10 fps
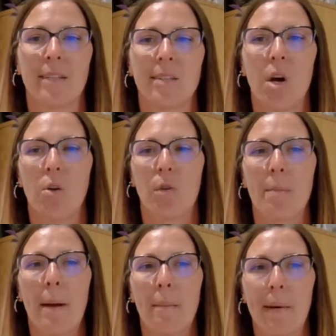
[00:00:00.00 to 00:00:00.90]
So
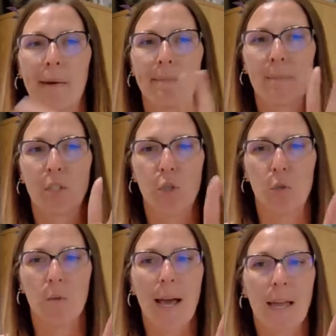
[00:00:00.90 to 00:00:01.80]
remember,
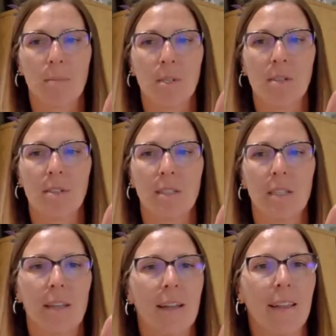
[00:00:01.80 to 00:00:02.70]
two animals,
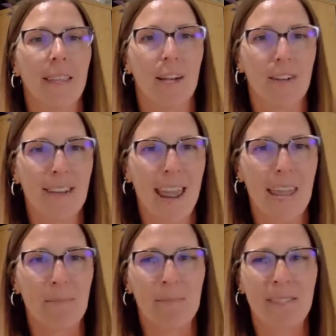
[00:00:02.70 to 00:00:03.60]
their
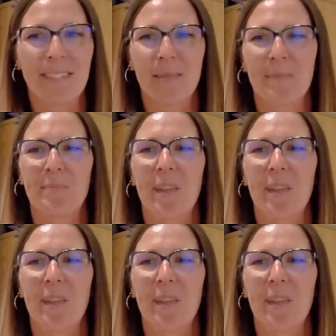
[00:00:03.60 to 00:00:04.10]
names,